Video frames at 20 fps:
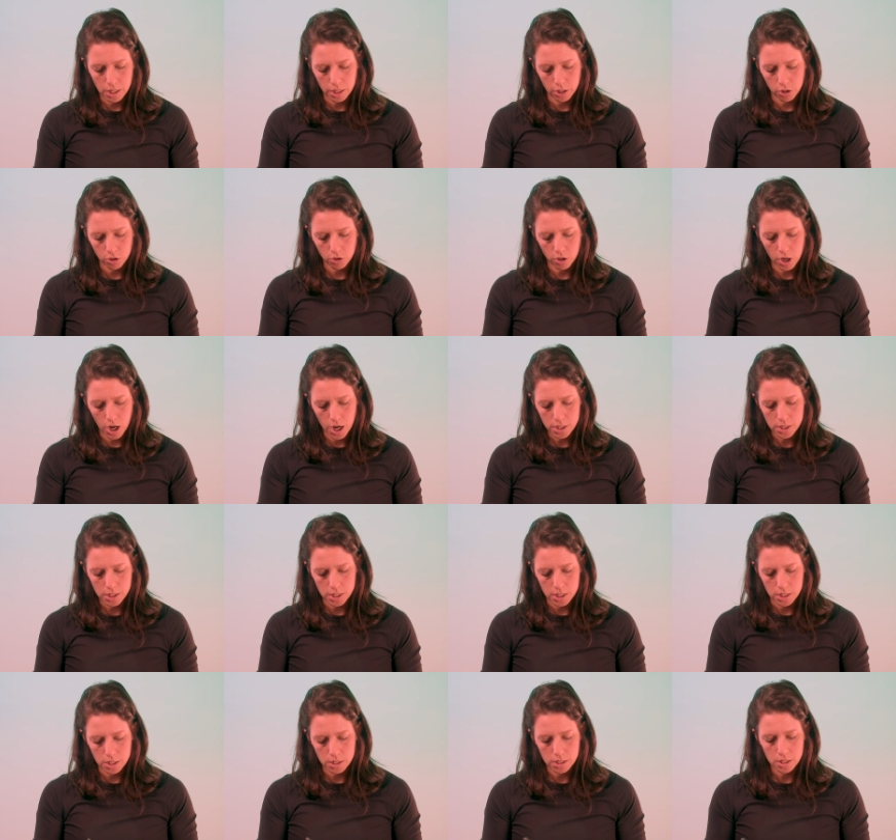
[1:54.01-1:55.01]
it
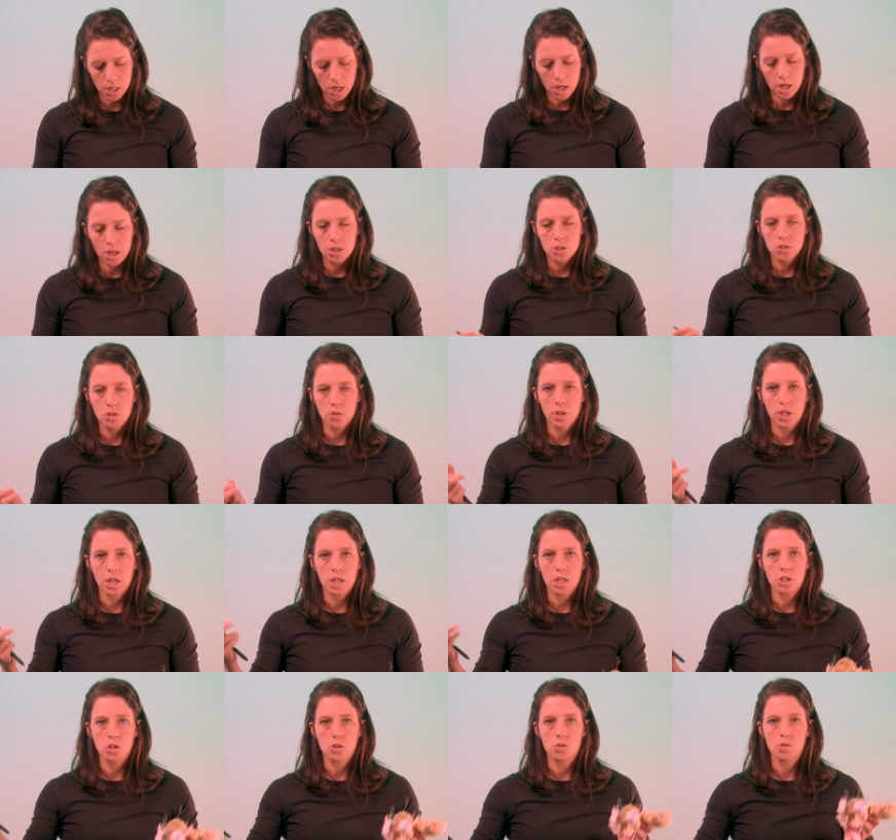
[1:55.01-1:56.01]
crosses so that
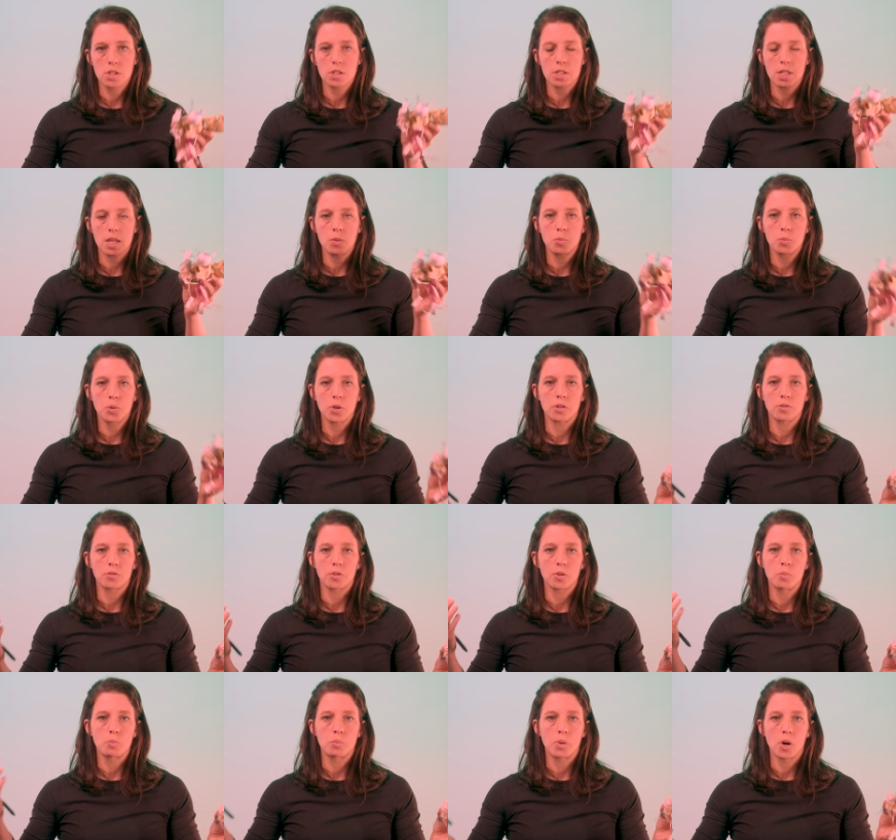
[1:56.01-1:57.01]
it uses input
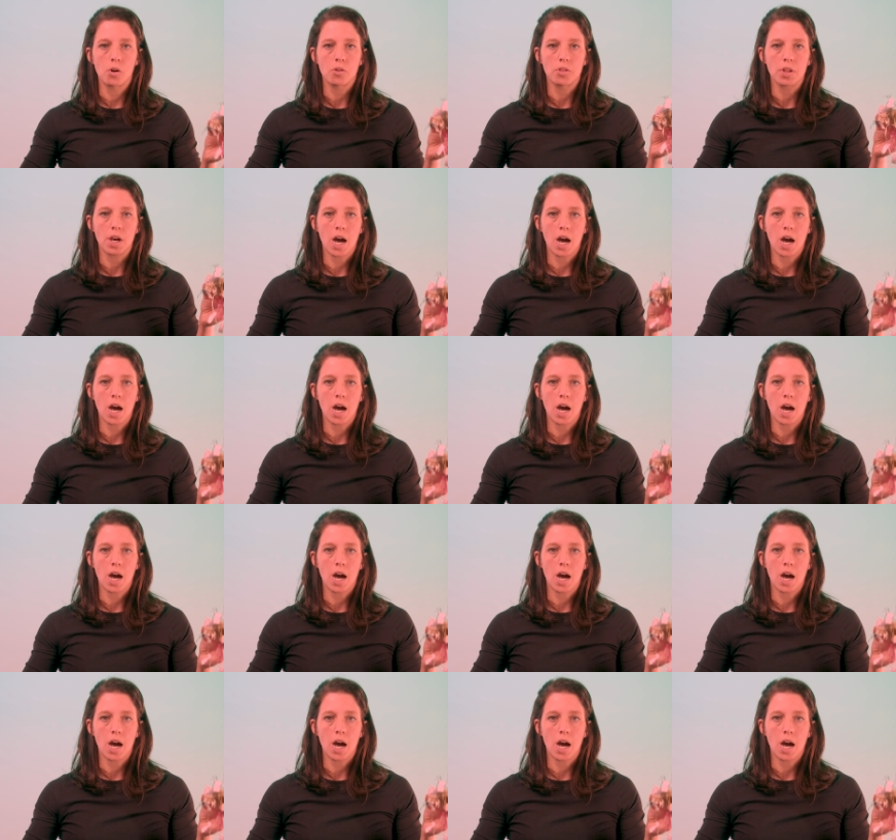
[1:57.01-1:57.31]
from both